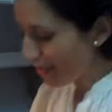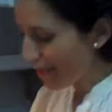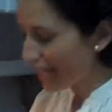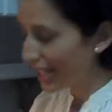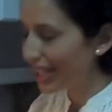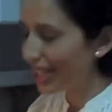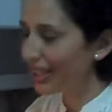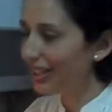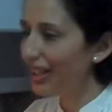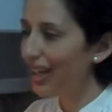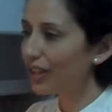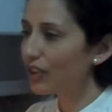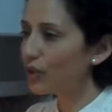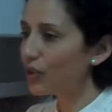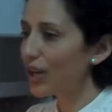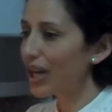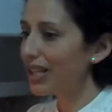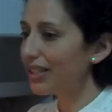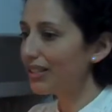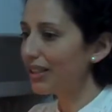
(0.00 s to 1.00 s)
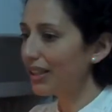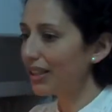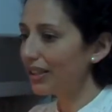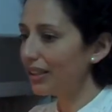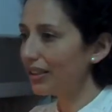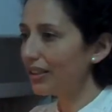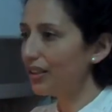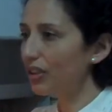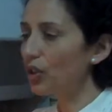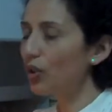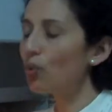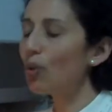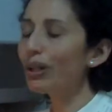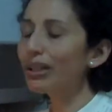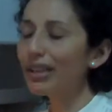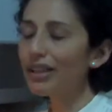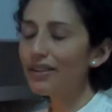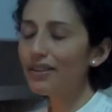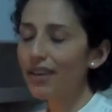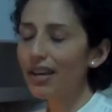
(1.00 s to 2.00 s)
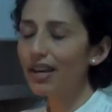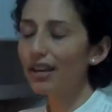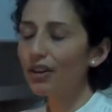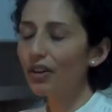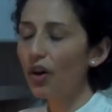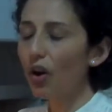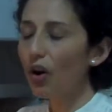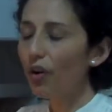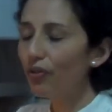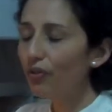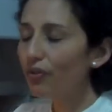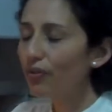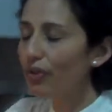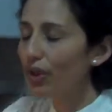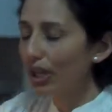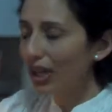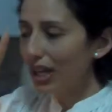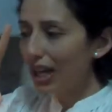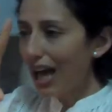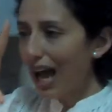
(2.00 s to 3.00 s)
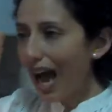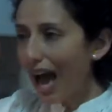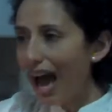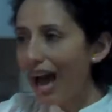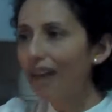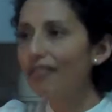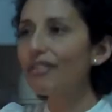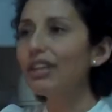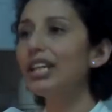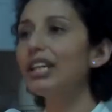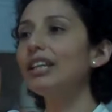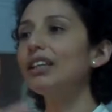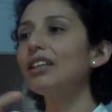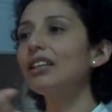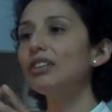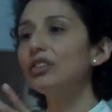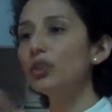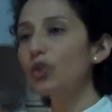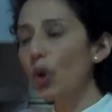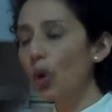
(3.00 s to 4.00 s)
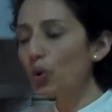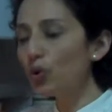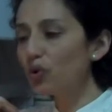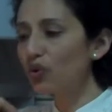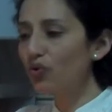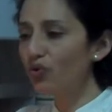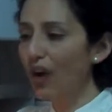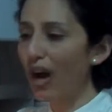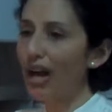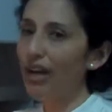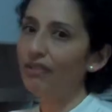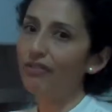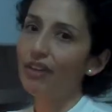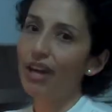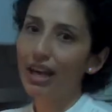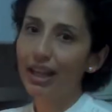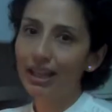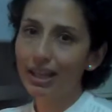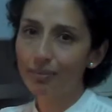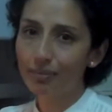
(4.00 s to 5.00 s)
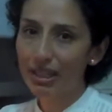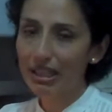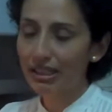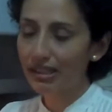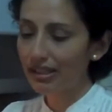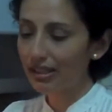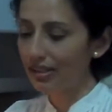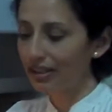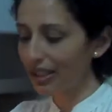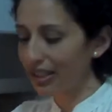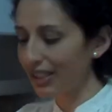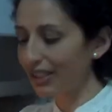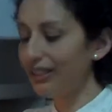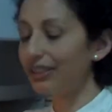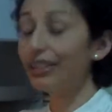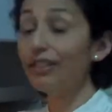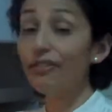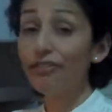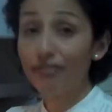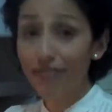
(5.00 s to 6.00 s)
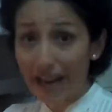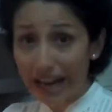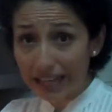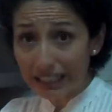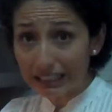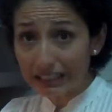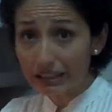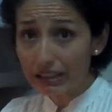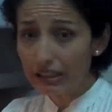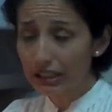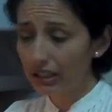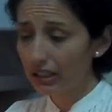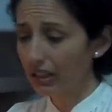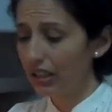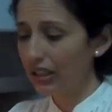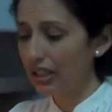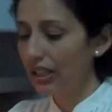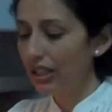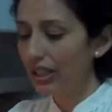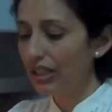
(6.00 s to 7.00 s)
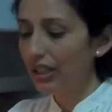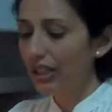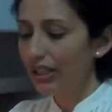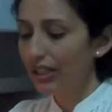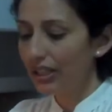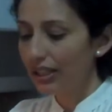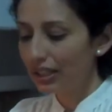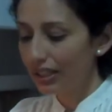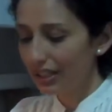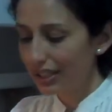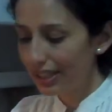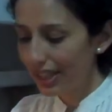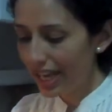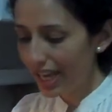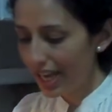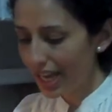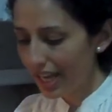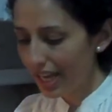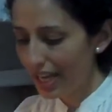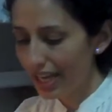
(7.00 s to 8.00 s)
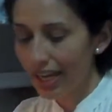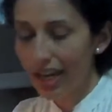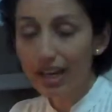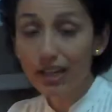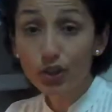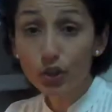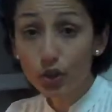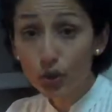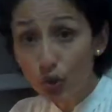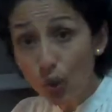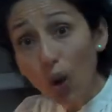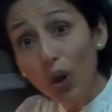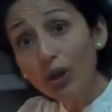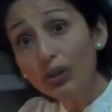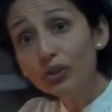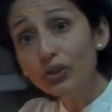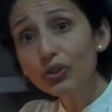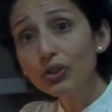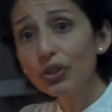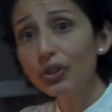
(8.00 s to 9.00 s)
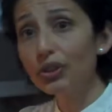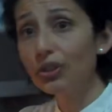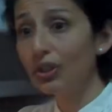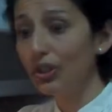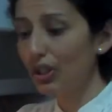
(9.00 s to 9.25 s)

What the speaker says: making that dressing, you want to think of having those 5 elements in there: the fat, the salt,